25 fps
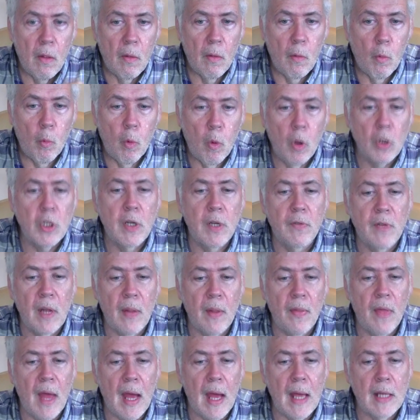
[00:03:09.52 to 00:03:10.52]
Once you've
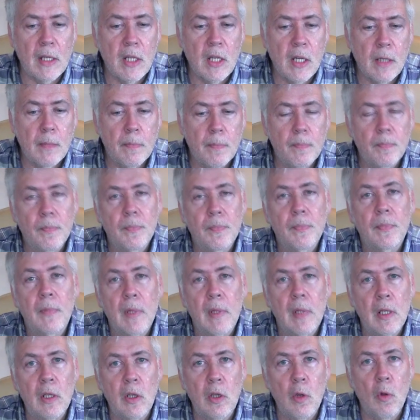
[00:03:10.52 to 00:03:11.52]
done that,
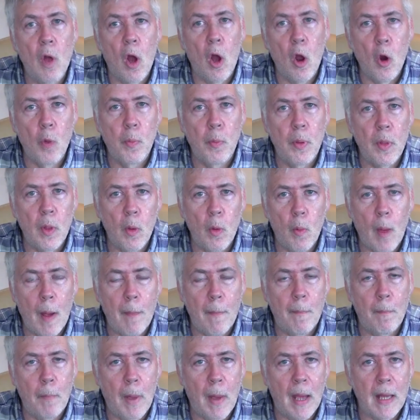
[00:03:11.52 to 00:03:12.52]
you open the web
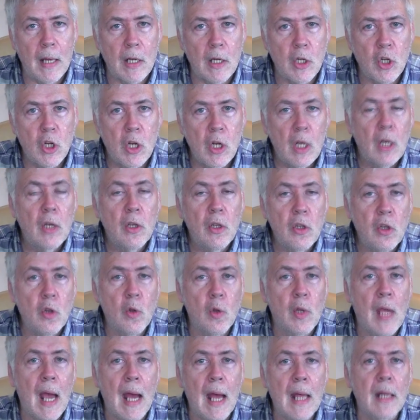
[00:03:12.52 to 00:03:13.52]
page. You
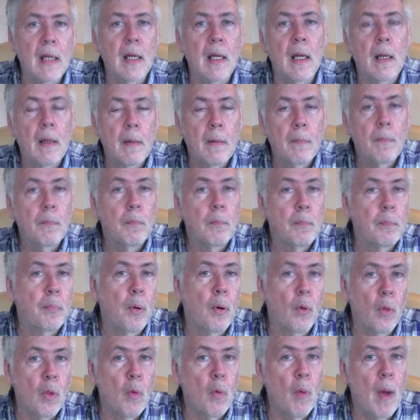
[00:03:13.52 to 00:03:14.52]
can
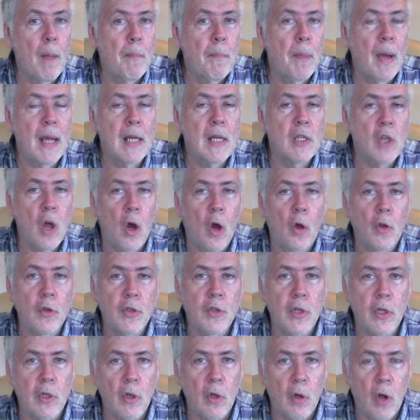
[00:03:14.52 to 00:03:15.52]
put the web page
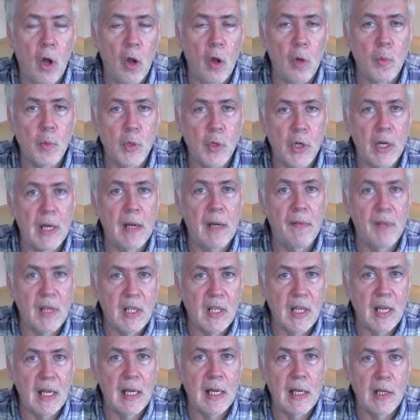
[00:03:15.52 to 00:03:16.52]
onto your home screen if
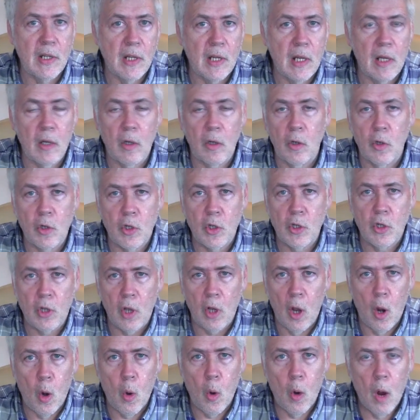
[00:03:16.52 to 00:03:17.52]
it's easier, or just
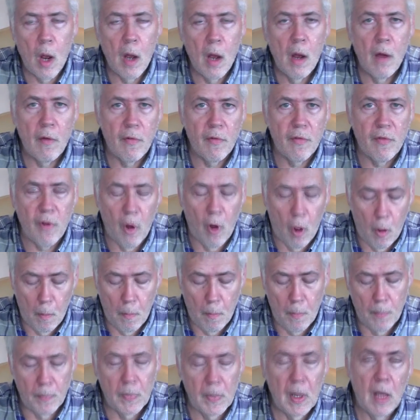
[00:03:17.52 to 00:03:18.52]
go from
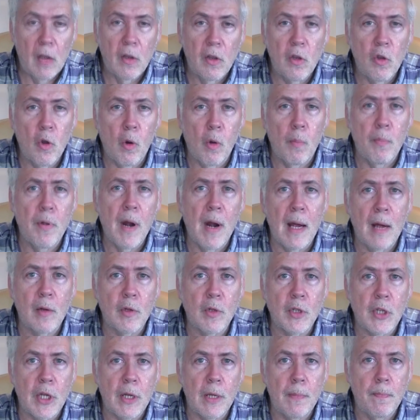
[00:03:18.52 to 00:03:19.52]
your
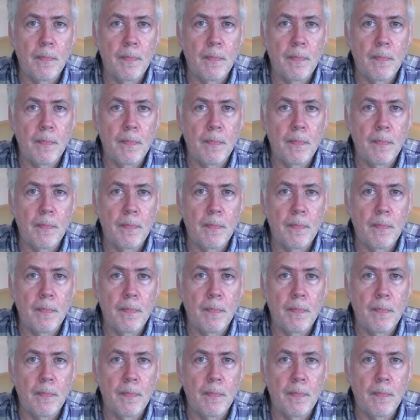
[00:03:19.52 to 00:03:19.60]
browser.